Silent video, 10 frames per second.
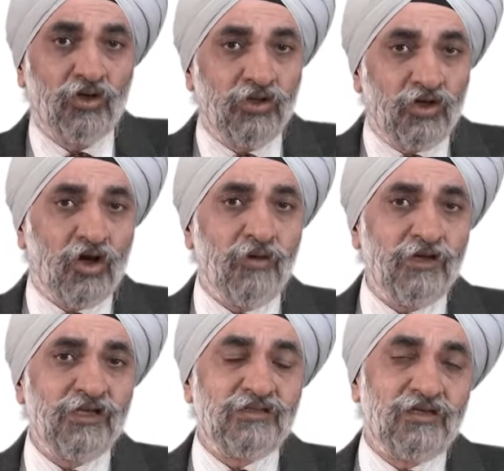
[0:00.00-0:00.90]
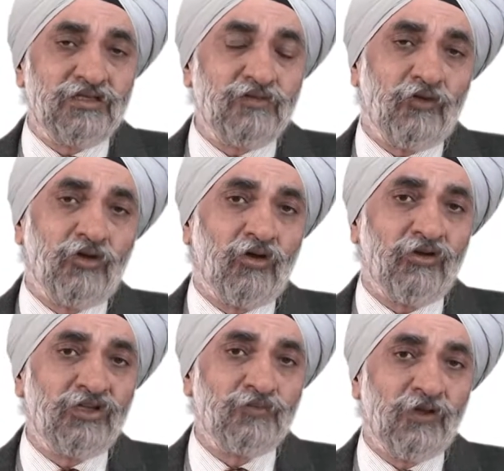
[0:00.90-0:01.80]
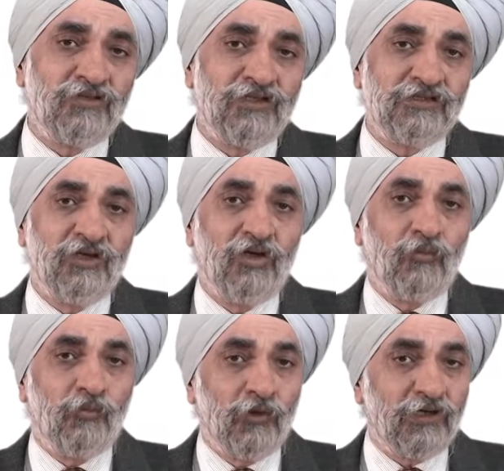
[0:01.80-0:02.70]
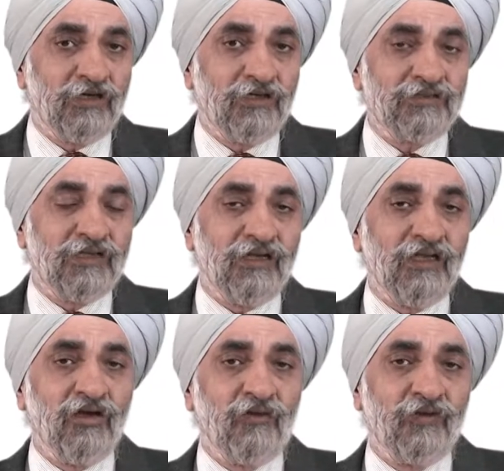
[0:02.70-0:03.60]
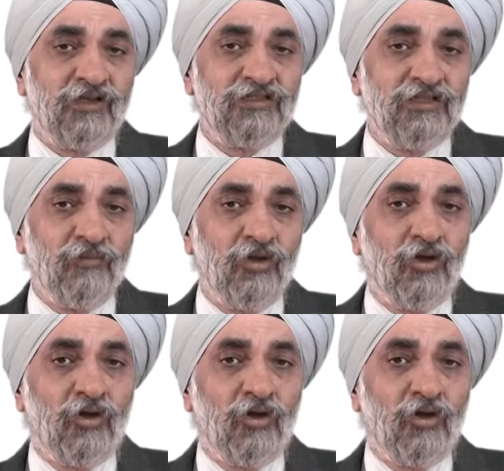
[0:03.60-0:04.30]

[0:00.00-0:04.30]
the commonest reason for non-response is poor understanding of a regime,